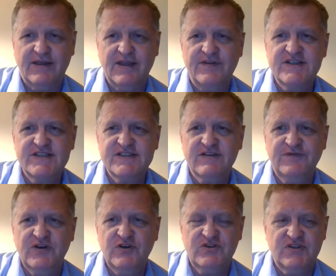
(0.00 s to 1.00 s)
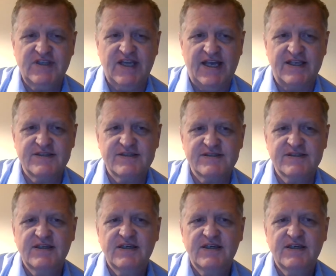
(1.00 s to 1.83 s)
Now this is the future tense.